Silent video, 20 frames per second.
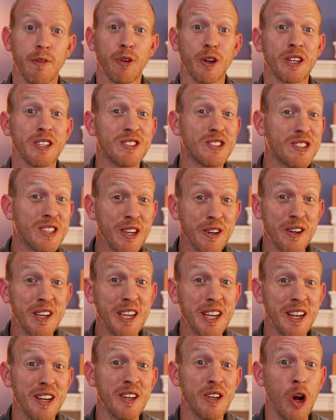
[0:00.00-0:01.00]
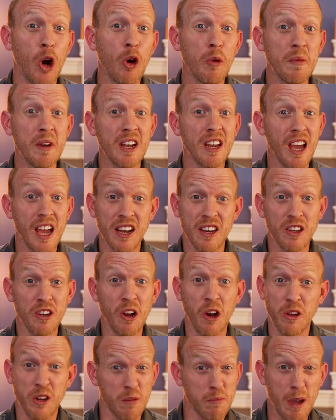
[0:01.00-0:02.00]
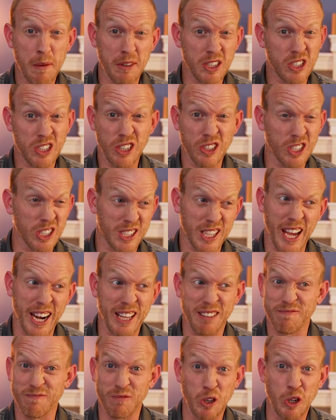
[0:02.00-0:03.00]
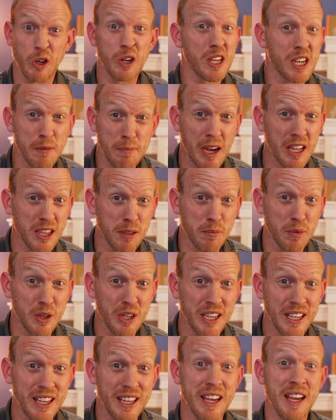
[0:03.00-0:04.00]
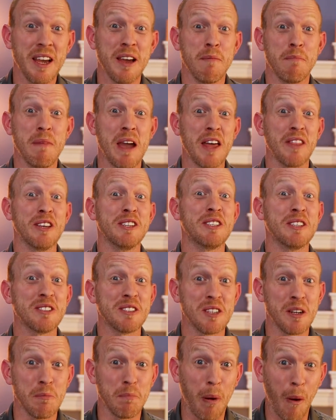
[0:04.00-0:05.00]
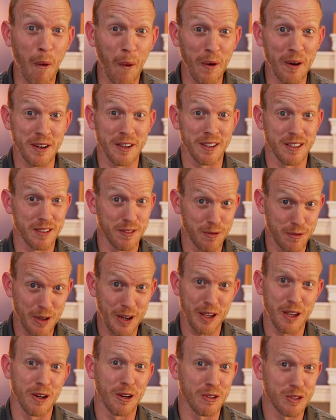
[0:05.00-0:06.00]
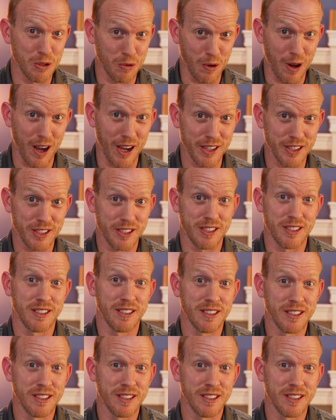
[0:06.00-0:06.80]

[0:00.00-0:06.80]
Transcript: If you're considering getting a Doberman and you know you're maybe still just kind of learning about the breed, man, this is an important video to watch.